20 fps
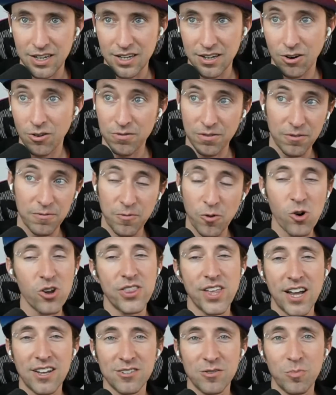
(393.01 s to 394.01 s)
over
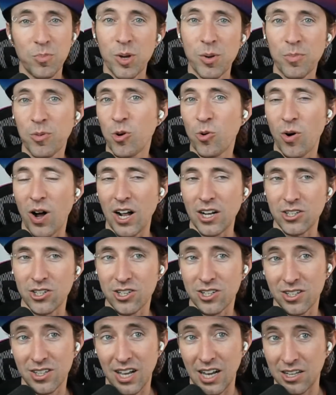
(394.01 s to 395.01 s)
4,000 people
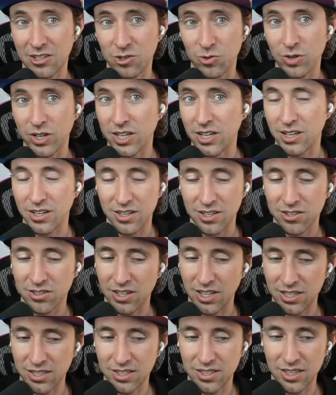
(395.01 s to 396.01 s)
watched last week.
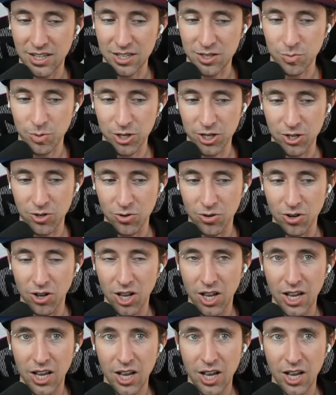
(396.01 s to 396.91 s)
So that's pretty cool.